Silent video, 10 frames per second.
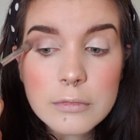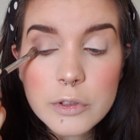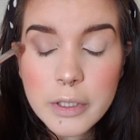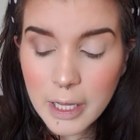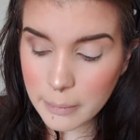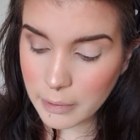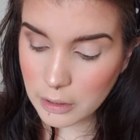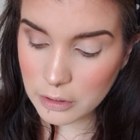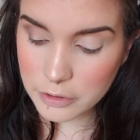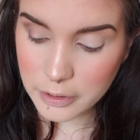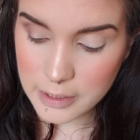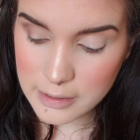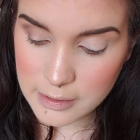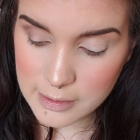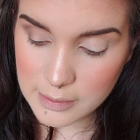It's okay to be a little dirty
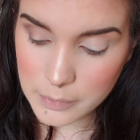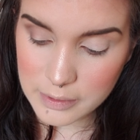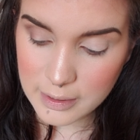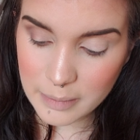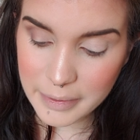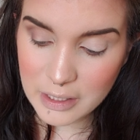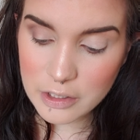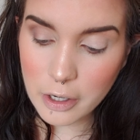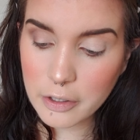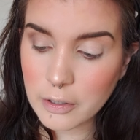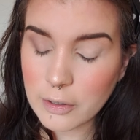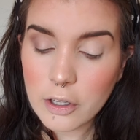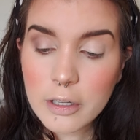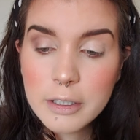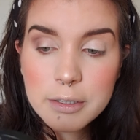since this one's going to be a darker
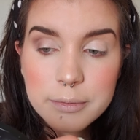look.